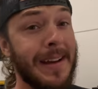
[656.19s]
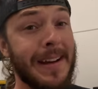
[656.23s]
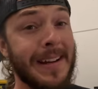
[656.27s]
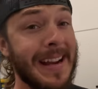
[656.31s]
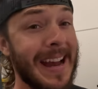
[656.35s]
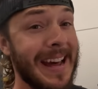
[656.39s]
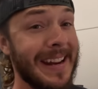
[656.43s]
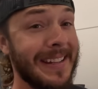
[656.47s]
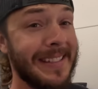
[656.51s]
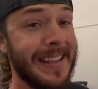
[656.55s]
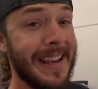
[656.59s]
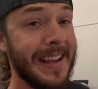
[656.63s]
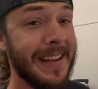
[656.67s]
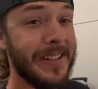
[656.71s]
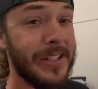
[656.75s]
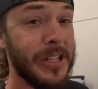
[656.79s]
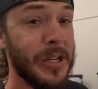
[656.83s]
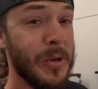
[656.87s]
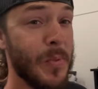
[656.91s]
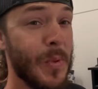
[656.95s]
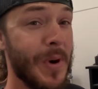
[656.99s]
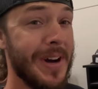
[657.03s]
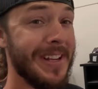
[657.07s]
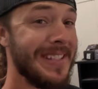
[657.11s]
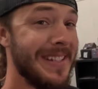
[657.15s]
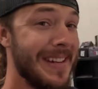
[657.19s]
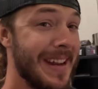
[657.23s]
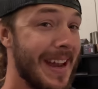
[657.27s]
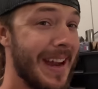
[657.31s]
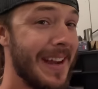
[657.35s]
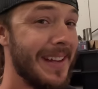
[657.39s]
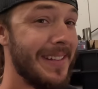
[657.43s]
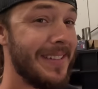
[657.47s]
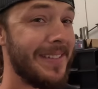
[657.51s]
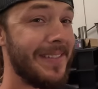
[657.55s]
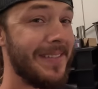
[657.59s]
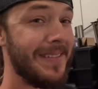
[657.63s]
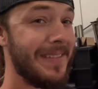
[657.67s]
I gotta say, she was
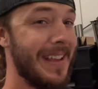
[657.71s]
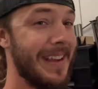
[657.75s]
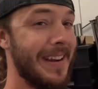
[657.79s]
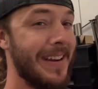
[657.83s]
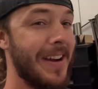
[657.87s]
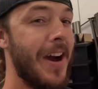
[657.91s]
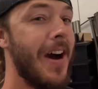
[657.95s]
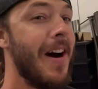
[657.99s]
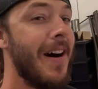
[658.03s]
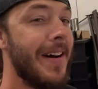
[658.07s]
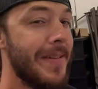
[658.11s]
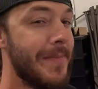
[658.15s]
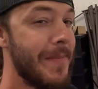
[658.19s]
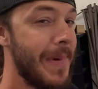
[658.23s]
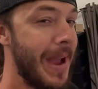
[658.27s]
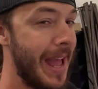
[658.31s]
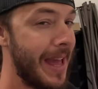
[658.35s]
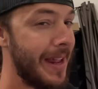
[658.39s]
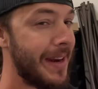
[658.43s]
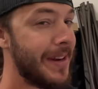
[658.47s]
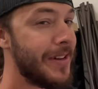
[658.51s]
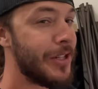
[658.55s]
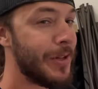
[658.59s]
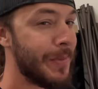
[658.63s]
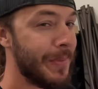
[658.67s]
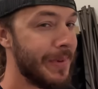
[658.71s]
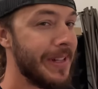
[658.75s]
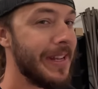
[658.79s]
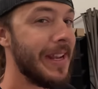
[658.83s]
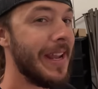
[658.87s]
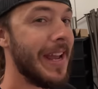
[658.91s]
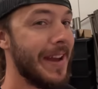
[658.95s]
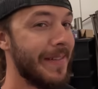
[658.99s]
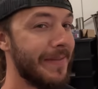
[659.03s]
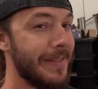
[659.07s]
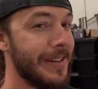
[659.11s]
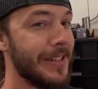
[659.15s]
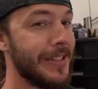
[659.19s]
not like unmanageably
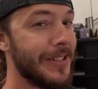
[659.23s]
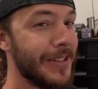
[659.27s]
heavy,